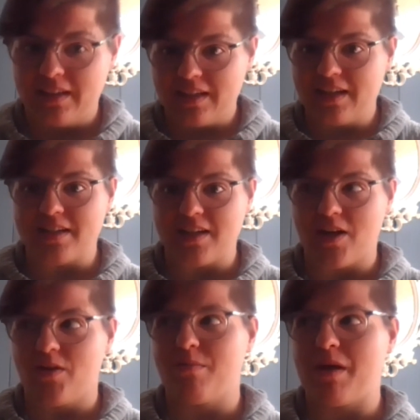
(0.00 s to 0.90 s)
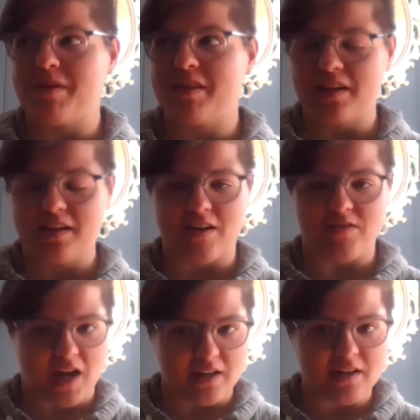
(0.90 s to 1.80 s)
It might be that,
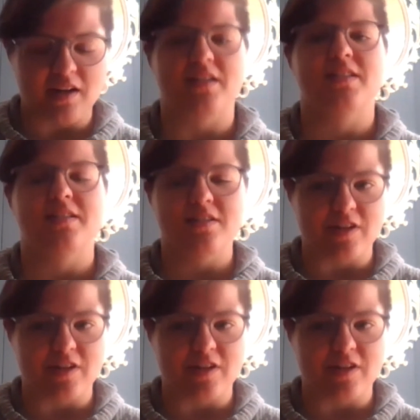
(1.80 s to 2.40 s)
dad got his